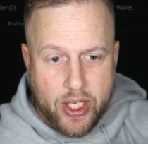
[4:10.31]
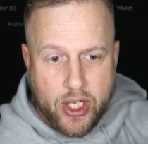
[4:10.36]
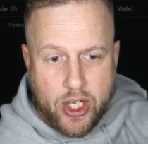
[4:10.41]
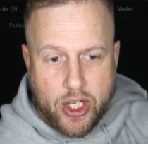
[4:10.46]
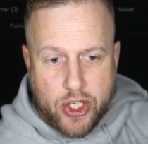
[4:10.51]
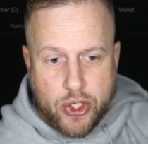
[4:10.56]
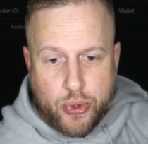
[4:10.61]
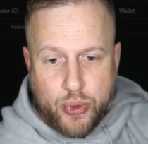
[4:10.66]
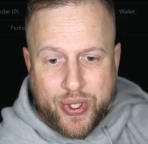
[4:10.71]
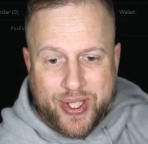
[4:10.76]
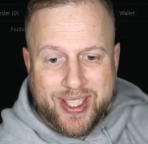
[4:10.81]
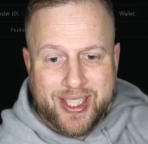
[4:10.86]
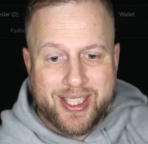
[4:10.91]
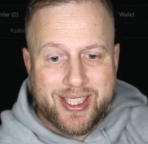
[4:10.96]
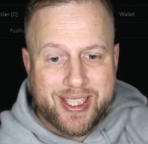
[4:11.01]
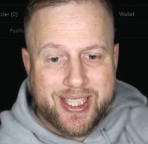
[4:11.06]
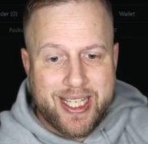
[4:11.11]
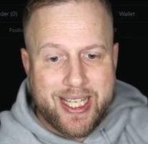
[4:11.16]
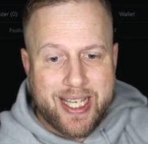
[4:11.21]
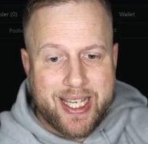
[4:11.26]
You can
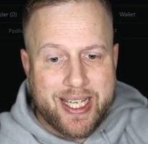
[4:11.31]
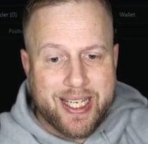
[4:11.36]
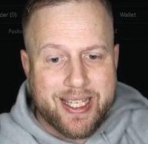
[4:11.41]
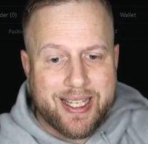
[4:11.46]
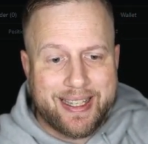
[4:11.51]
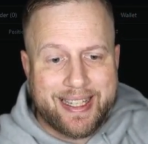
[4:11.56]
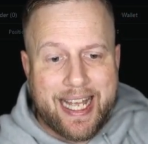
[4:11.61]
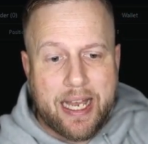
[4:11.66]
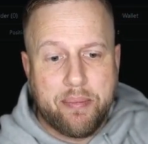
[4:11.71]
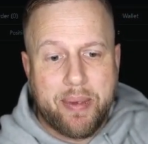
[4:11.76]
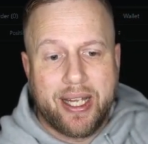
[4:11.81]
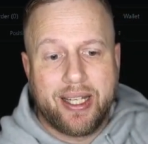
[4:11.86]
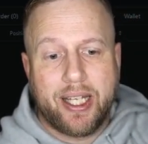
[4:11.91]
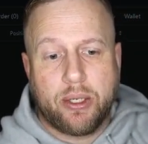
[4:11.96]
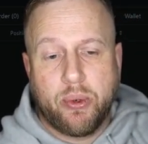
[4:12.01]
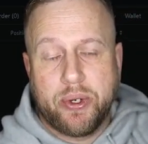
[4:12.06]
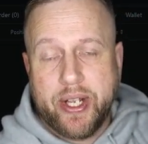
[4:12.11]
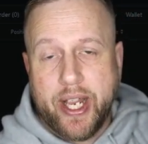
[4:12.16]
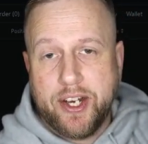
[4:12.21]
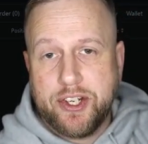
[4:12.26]
see that my
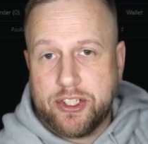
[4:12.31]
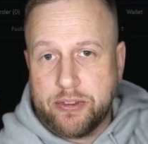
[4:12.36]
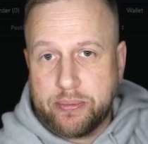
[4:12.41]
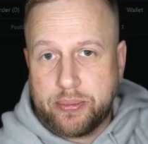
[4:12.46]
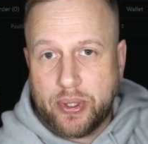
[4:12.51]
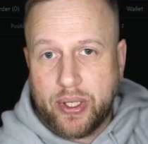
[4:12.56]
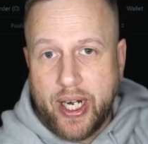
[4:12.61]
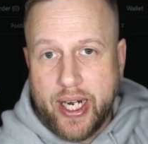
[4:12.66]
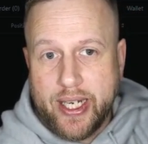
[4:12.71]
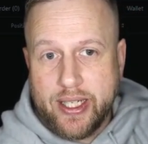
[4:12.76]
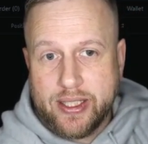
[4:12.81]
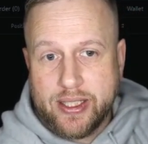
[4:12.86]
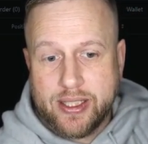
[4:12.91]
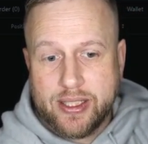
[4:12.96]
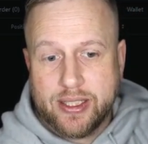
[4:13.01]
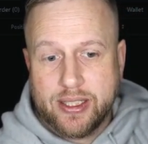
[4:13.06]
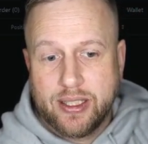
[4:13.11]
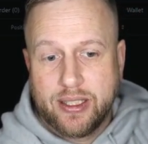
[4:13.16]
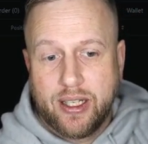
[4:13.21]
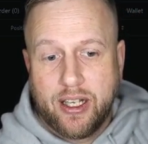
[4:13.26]
liquidation price
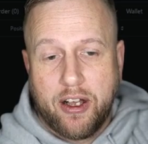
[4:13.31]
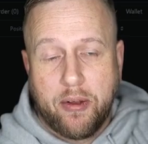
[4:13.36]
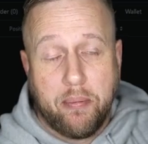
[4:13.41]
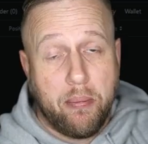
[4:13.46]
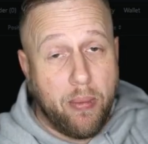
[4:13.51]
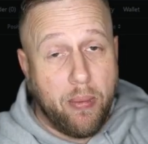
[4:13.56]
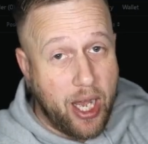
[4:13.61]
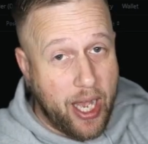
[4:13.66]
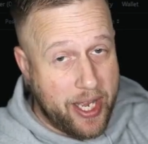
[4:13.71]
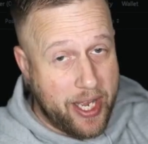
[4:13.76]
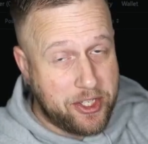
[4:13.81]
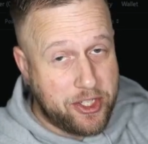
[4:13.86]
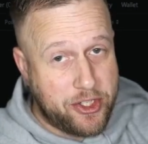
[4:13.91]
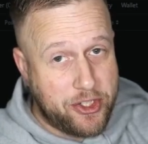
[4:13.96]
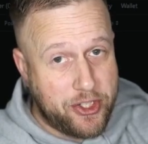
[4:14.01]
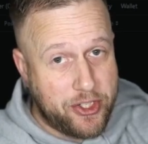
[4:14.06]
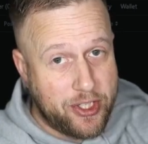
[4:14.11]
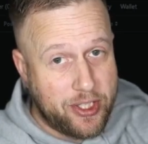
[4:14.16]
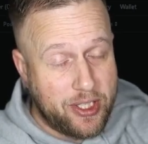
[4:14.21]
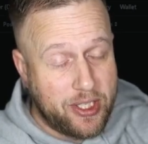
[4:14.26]

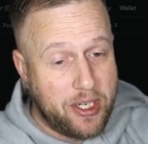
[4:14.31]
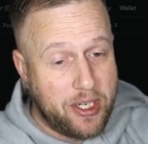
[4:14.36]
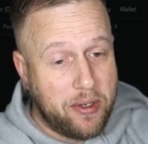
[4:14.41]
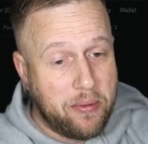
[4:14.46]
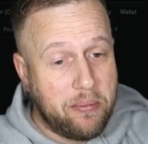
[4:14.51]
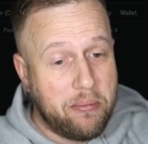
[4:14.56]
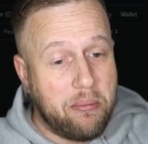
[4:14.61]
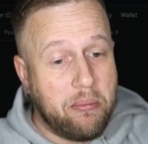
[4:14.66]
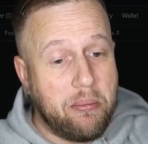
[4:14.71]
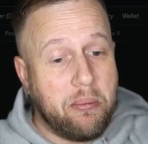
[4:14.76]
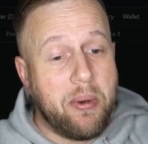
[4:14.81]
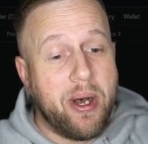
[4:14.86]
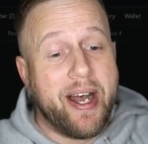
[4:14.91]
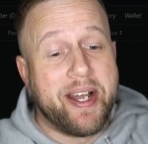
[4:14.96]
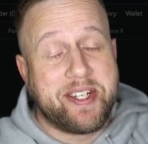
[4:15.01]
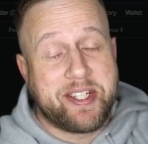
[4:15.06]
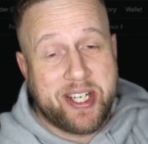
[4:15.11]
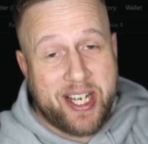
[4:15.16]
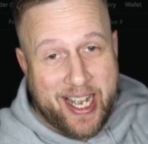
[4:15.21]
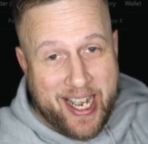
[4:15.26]
much,
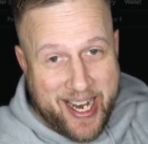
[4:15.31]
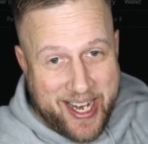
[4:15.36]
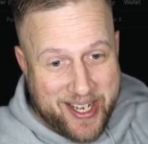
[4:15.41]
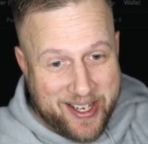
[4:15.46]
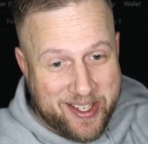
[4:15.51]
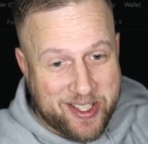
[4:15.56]
much higher.